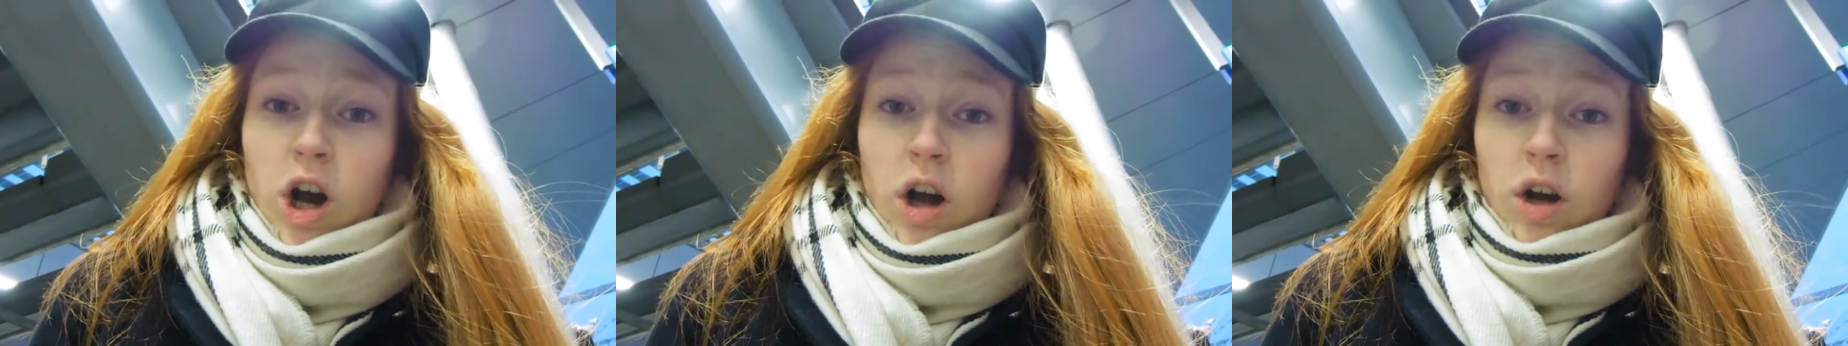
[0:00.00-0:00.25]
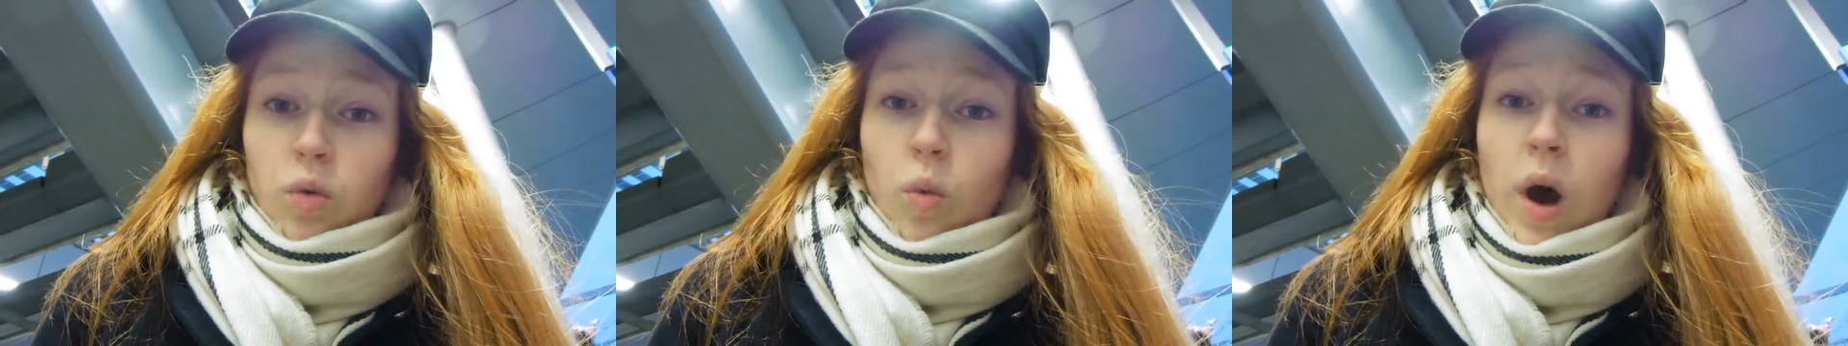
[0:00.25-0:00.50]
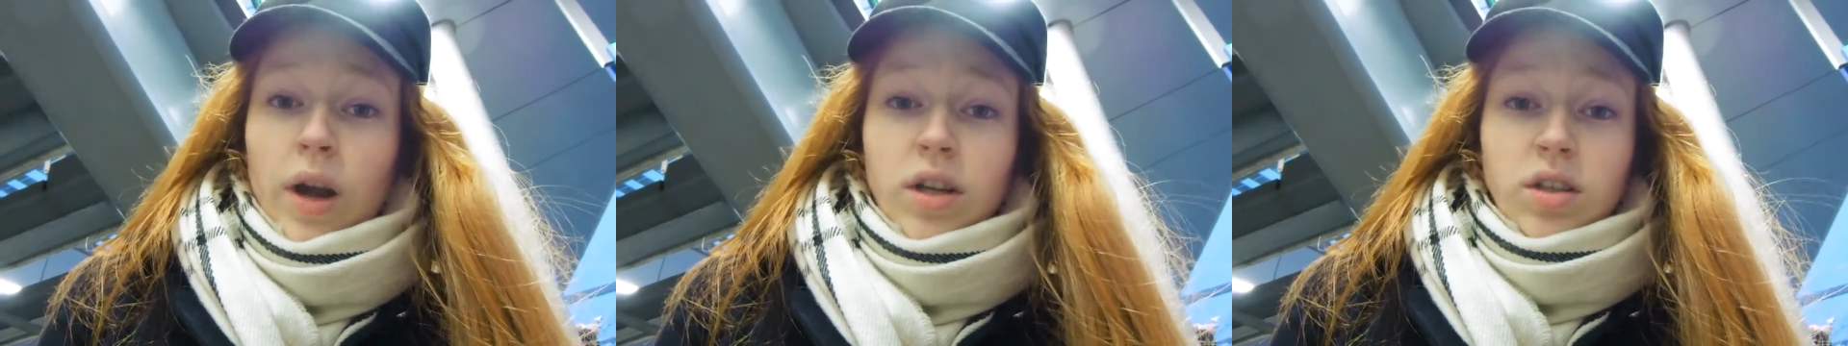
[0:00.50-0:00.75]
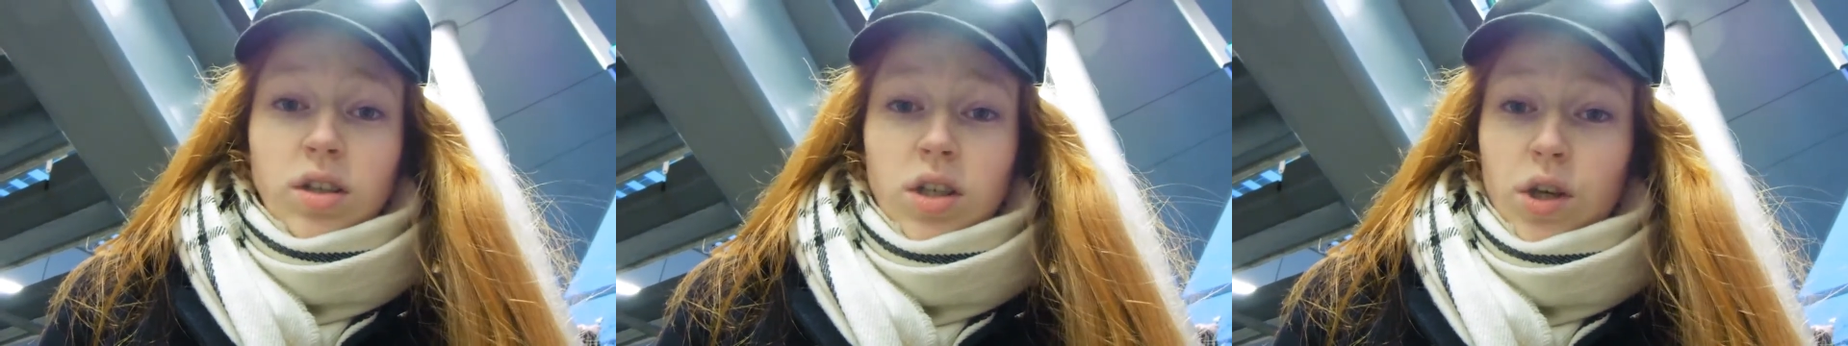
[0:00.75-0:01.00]
god, why
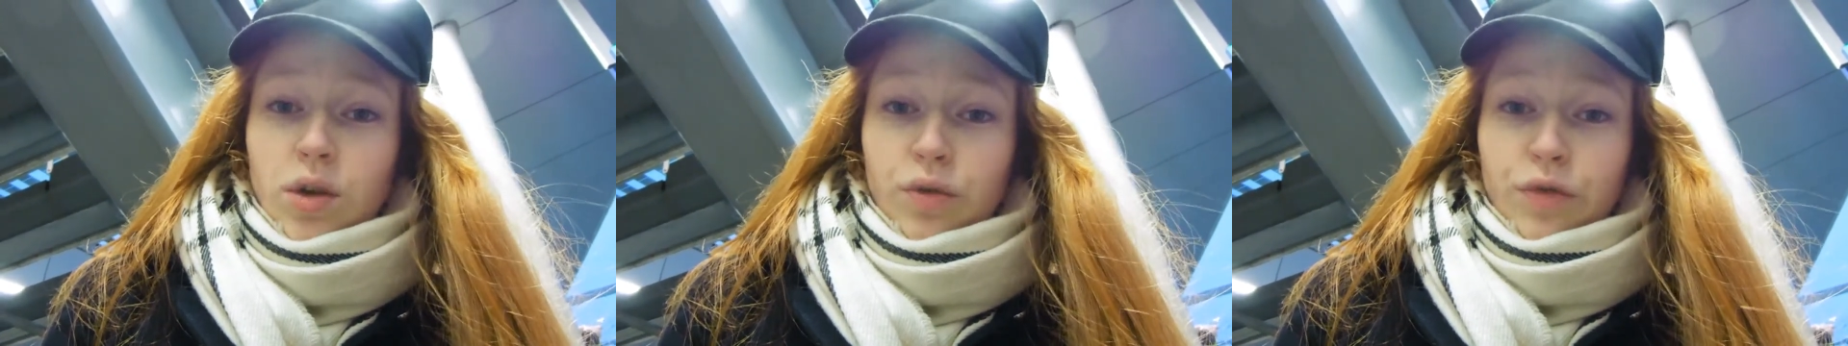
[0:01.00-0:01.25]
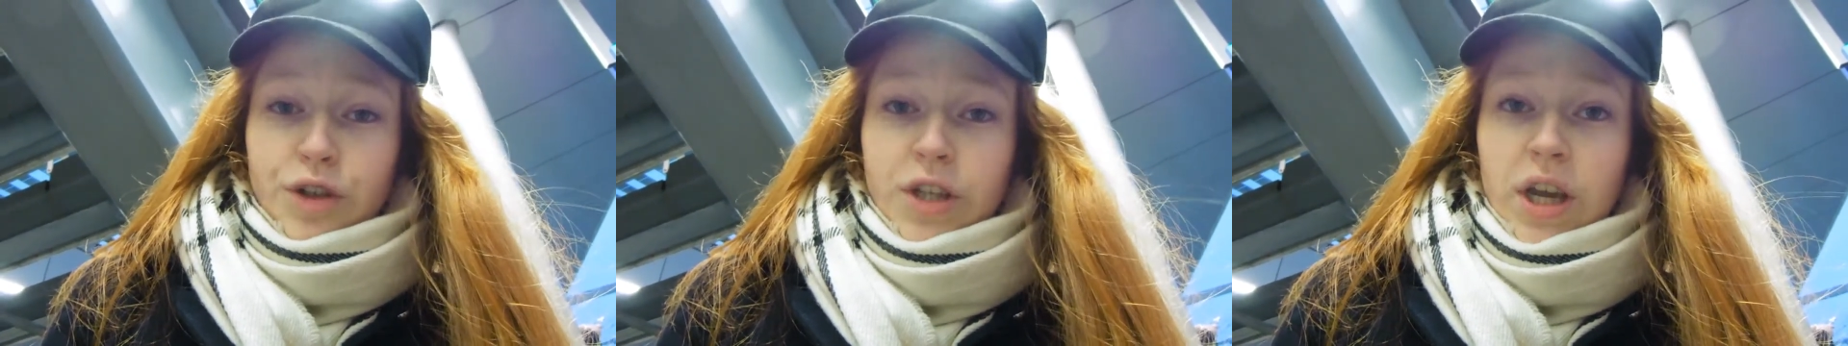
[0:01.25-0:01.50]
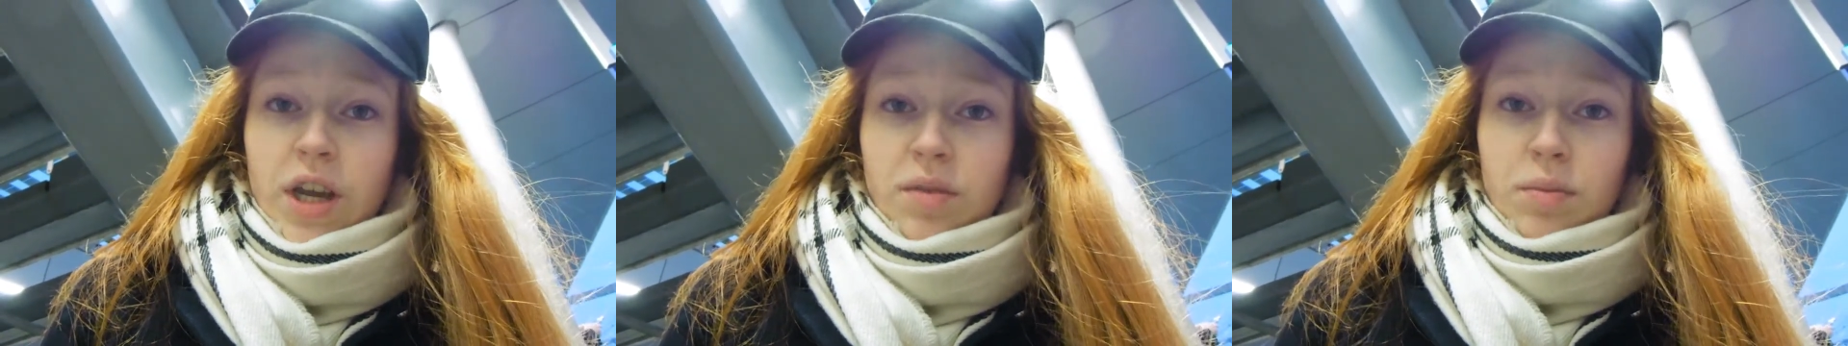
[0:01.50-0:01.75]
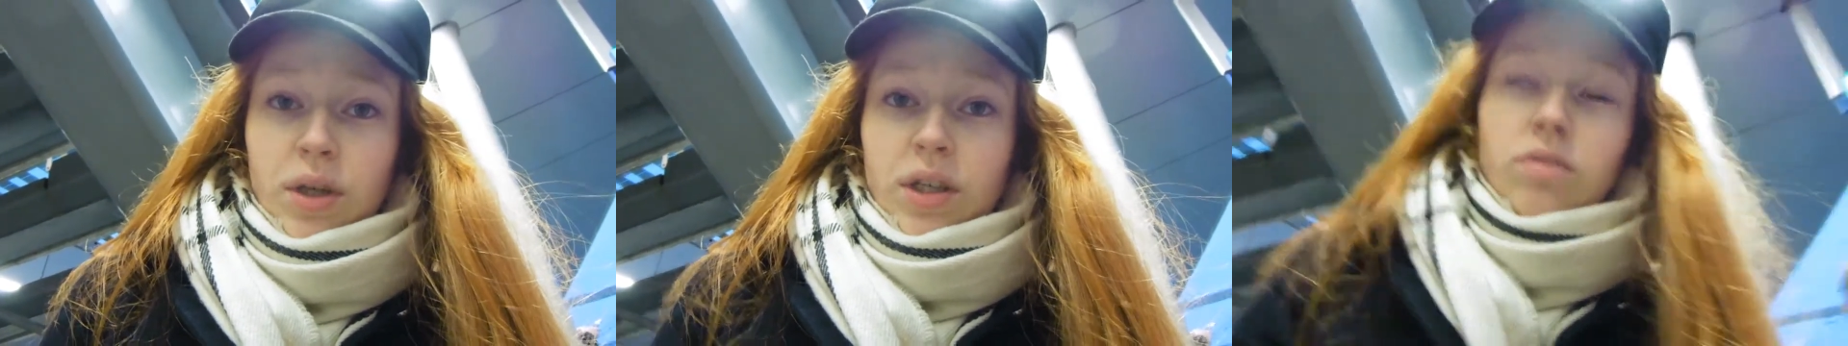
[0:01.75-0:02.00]
does the universe hate
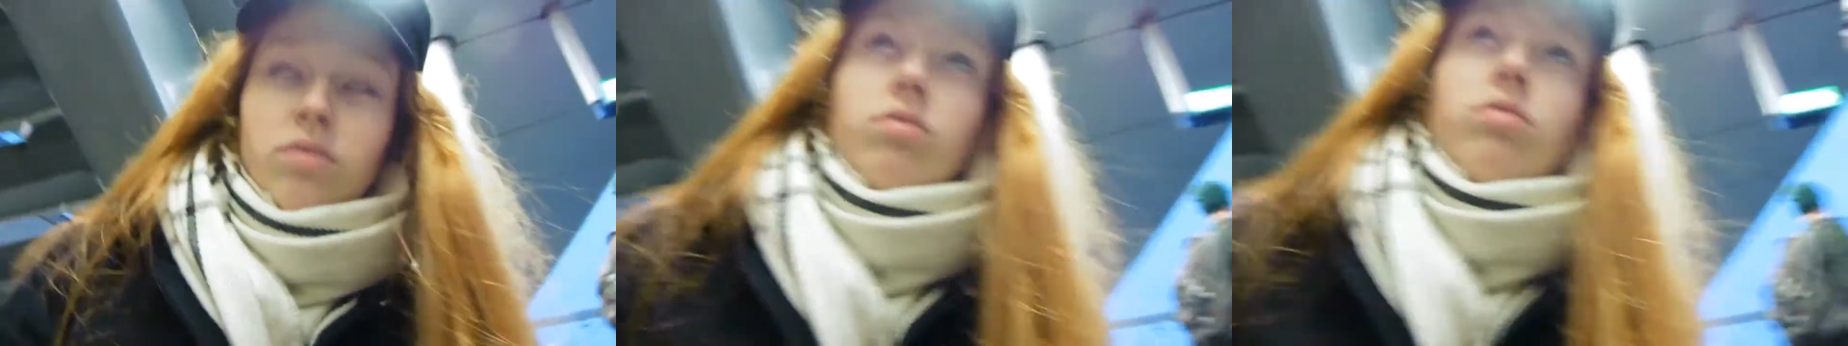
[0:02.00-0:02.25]
me?